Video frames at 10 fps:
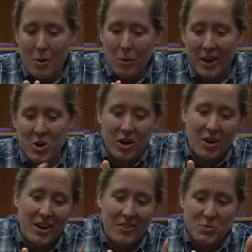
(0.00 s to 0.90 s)
well I could
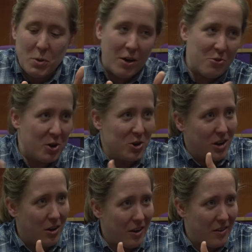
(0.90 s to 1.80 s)
go down this path or I could
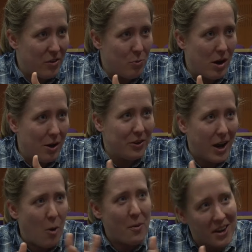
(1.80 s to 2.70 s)
go down this path and
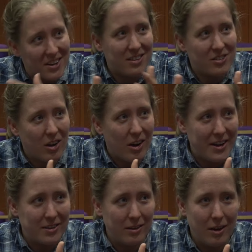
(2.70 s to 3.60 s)
how am I going to
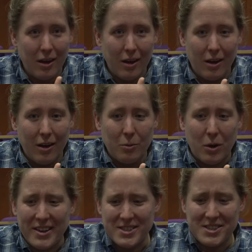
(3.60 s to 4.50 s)
decide and
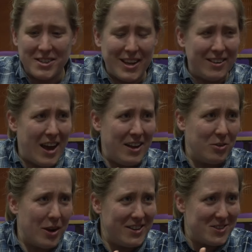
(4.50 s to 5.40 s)
well, is this a dead end?
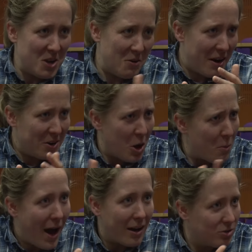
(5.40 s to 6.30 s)
Do I need to turn around and go
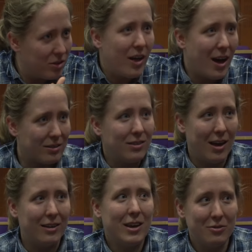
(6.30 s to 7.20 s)
back? All of that. Mm -hmm.
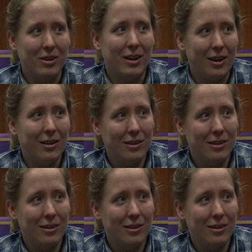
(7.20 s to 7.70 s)
Yeah, mm-hmm. definitely.